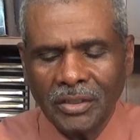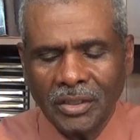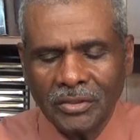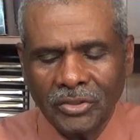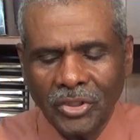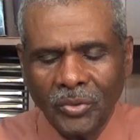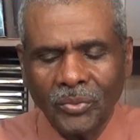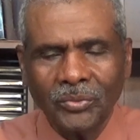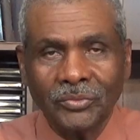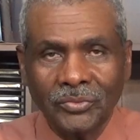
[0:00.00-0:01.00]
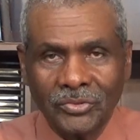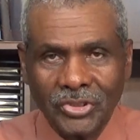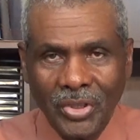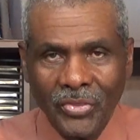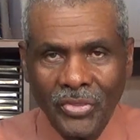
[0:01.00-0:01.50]
condones
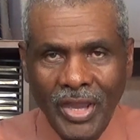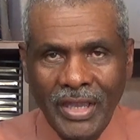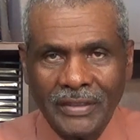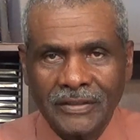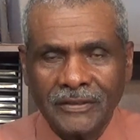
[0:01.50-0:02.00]
that.